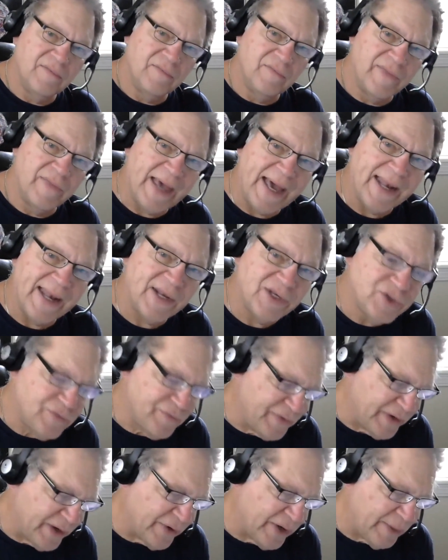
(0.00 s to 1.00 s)
That is
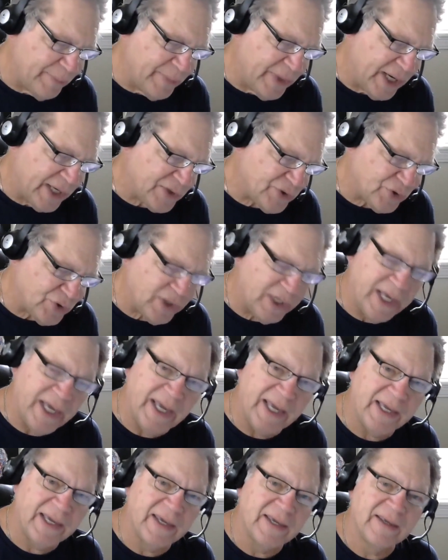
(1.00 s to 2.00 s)
very much
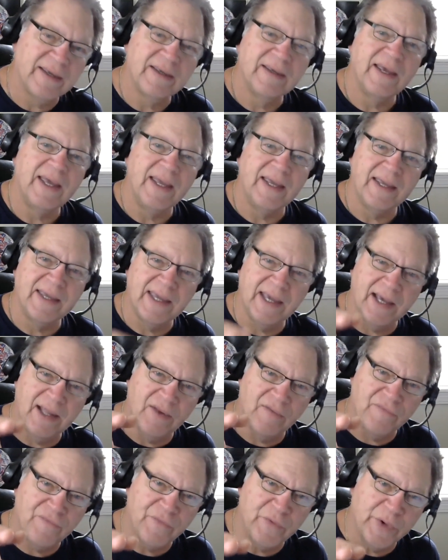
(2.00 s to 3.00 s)
like a
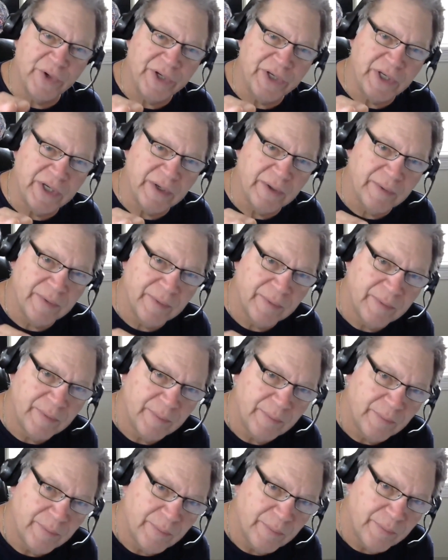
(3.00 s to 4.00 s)
California
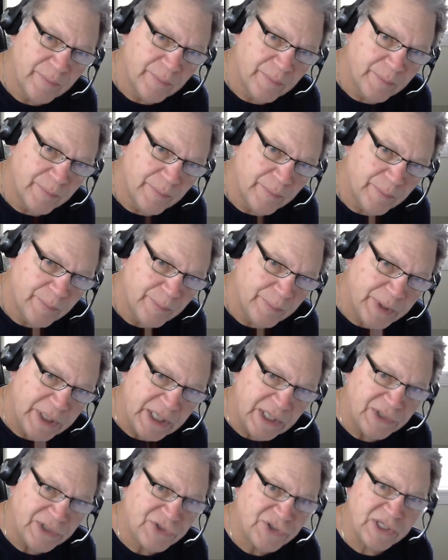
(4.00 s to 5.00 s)

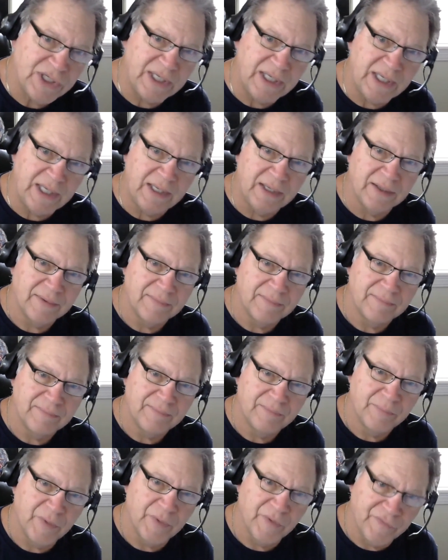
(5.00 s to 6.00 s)
PC,
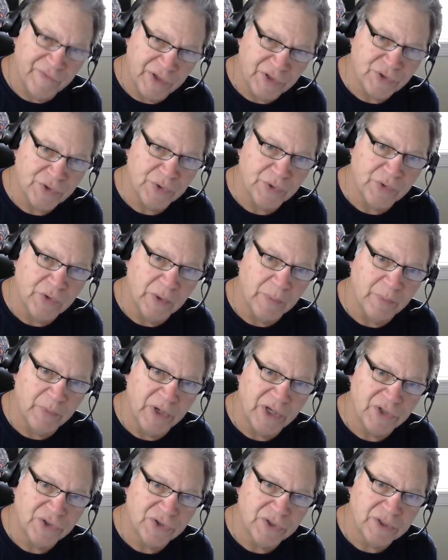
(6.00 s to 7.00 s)
professional
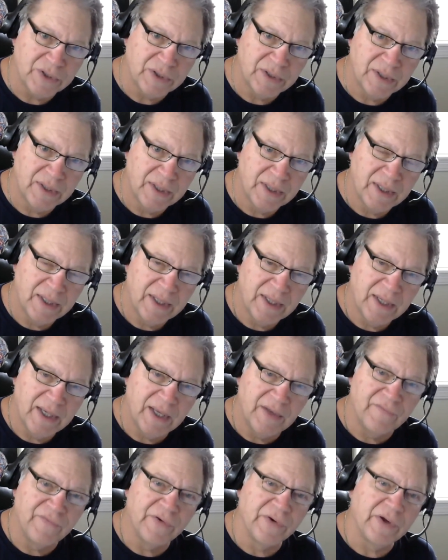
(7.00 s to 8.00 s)
corporation,
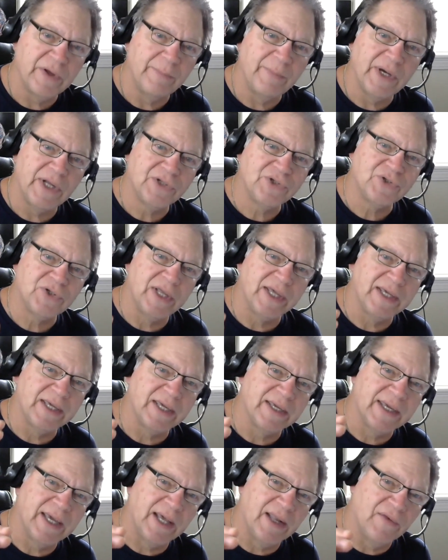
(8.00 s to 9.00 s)
and very much like
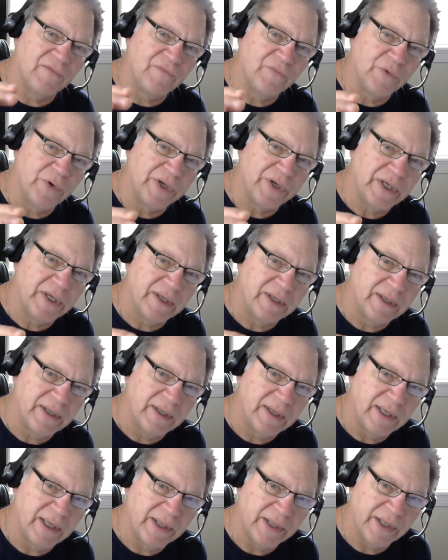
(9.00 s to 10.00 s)
a California
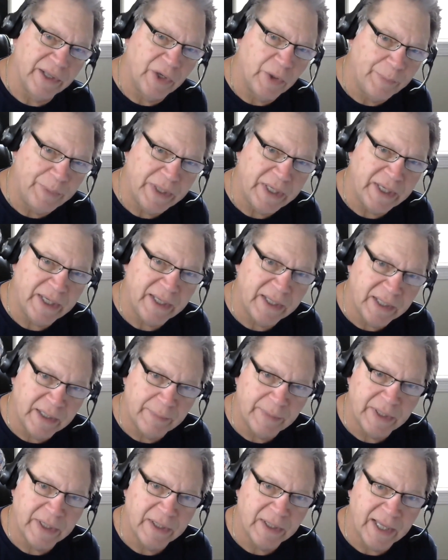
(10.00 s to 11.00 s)
LLP,
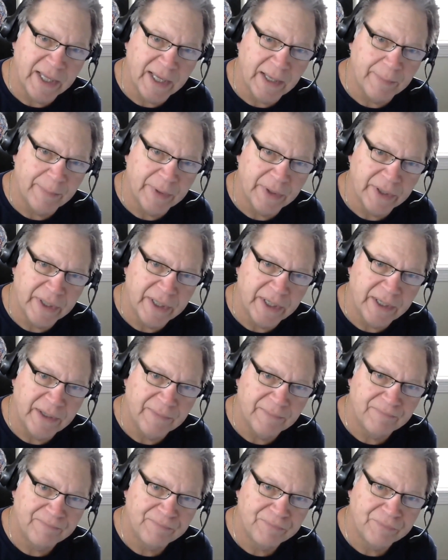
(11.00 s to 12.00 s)
limited liability